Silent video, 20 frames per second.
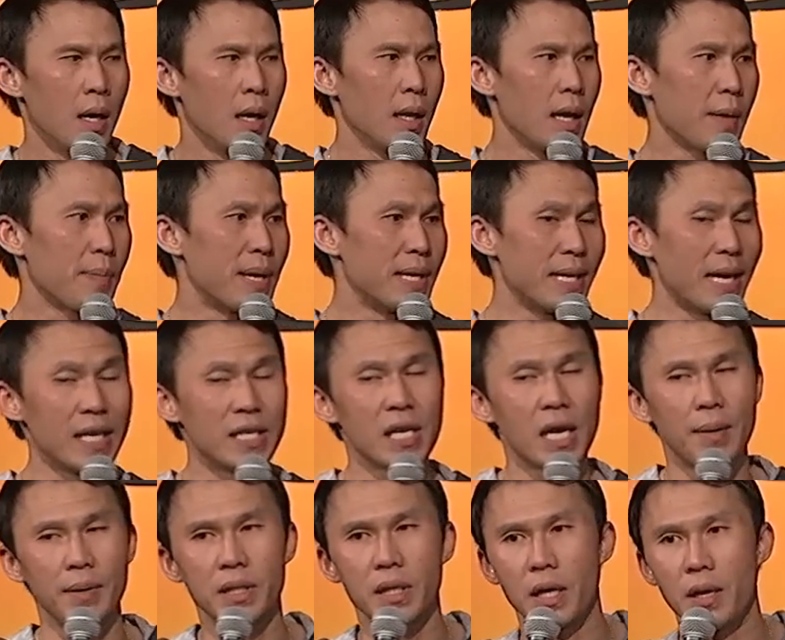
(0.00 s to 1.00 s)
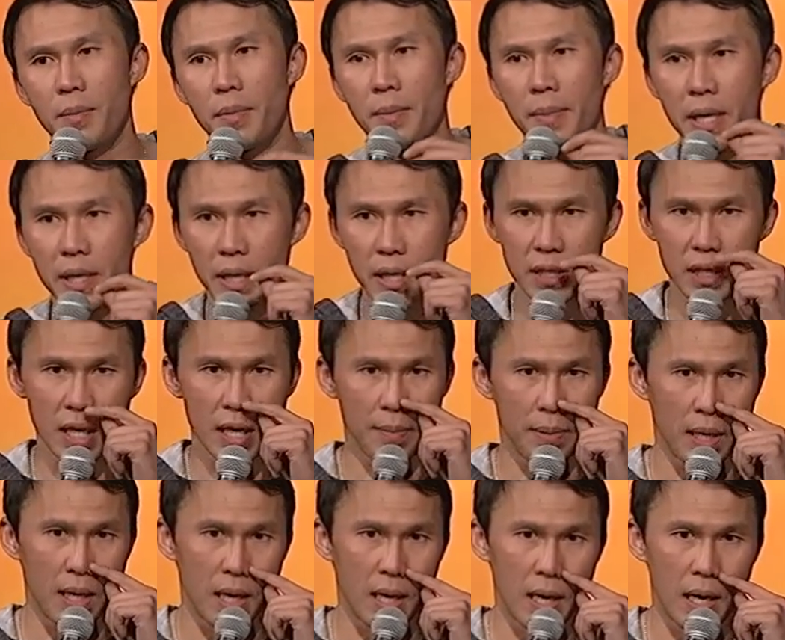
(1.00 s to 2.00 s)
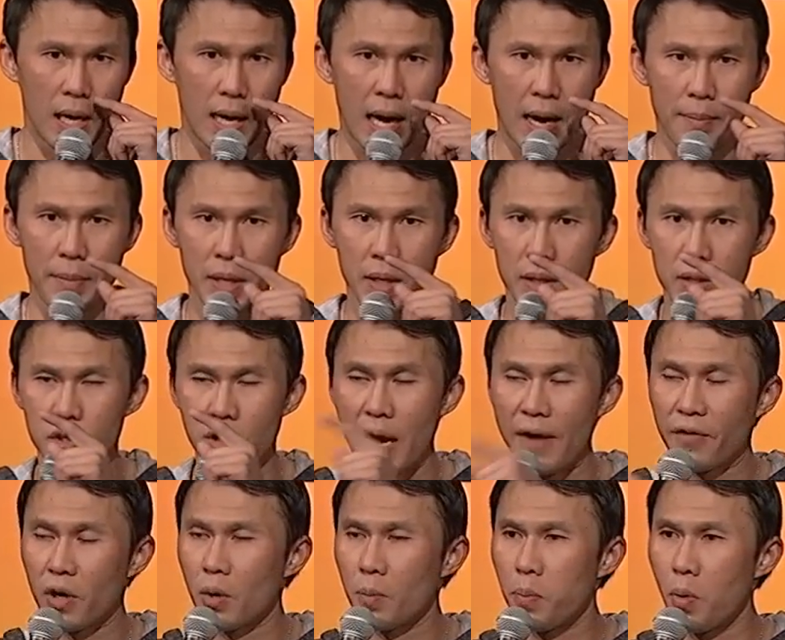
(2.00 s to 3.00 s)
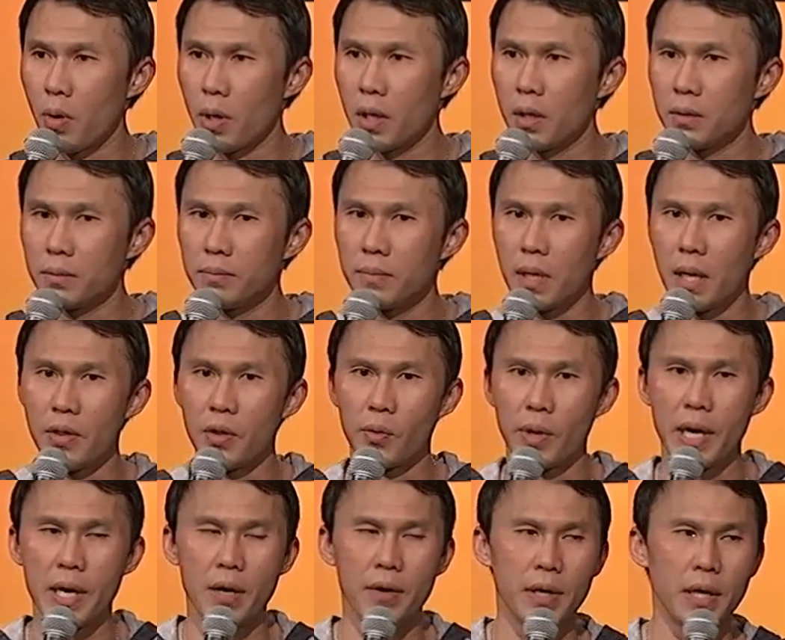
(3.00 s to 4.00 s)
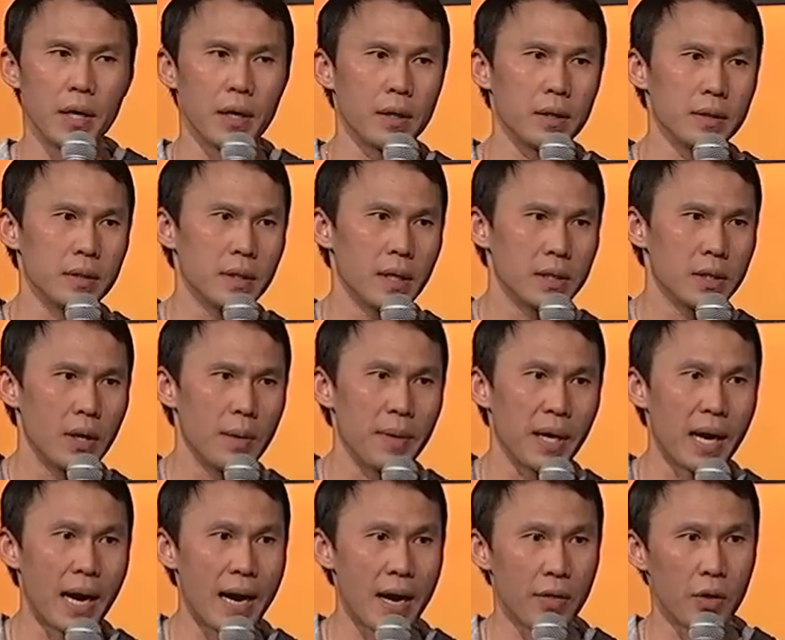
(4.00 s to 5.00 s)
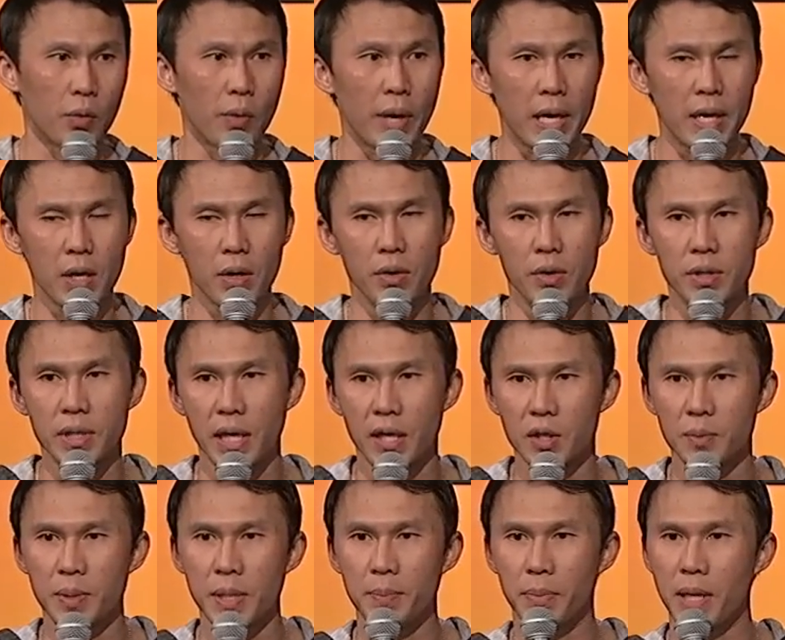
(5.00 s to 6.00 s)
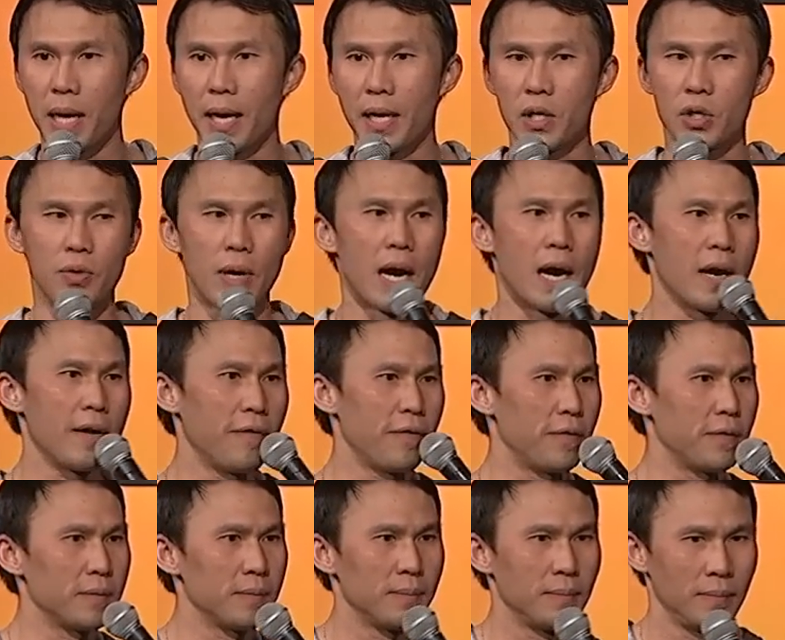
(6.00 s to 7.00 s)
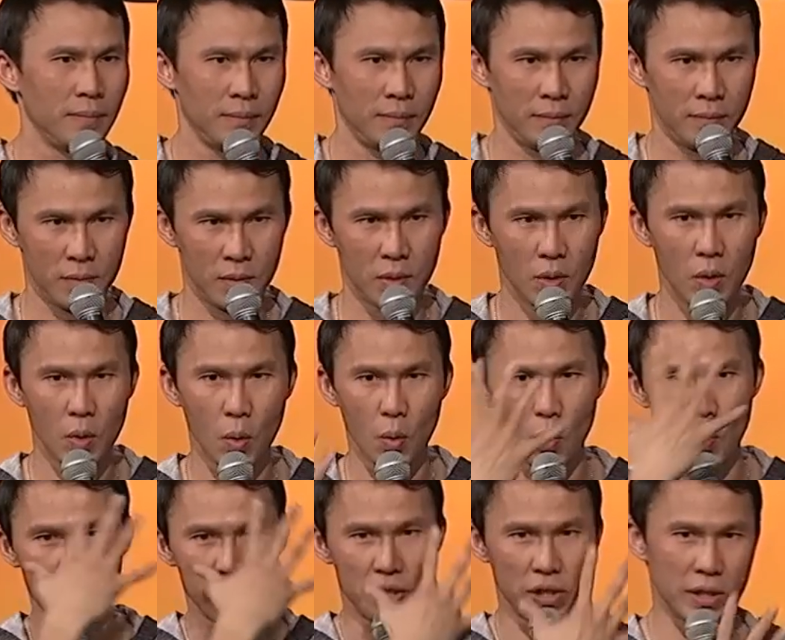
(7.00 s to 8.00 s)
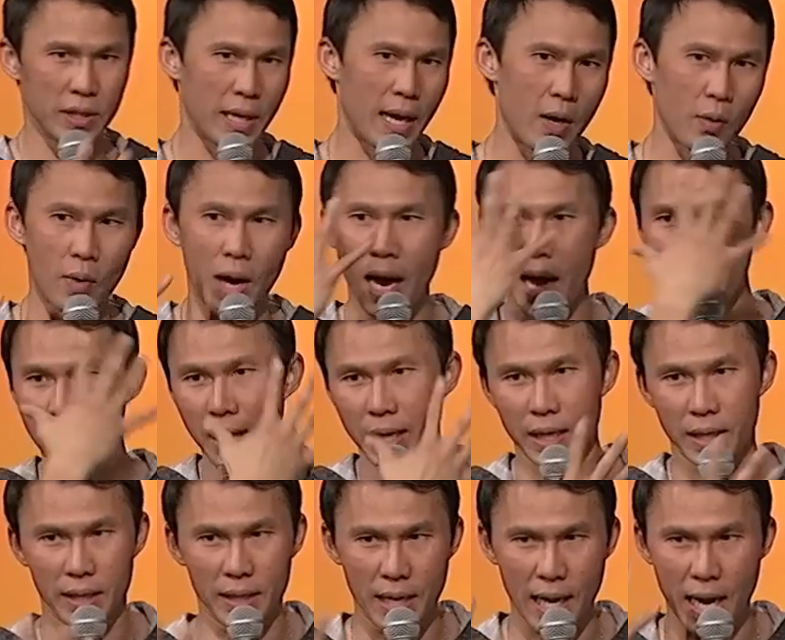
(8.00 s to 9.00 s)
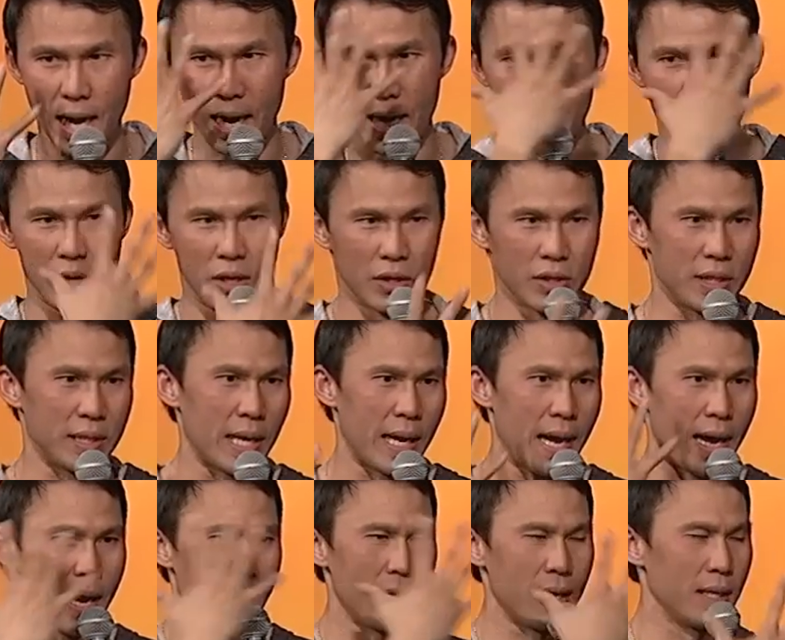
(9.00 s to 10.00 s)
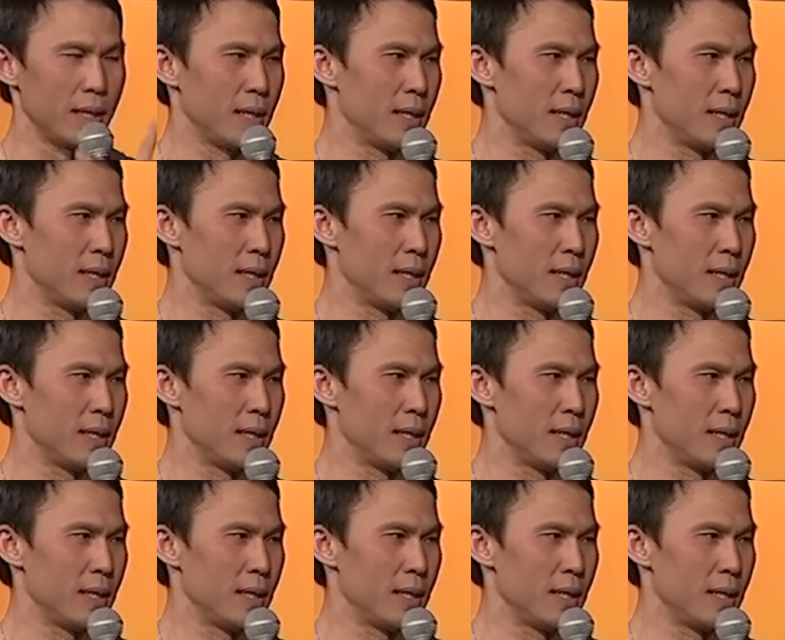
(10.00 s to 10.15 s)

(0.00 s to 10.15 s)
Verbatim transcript: Like my day job, I'll tell you about my day job. I'm a traffic reporter on the radio here. So I'm the guy on the radio who tells people how to drive, which is ironic. I understand.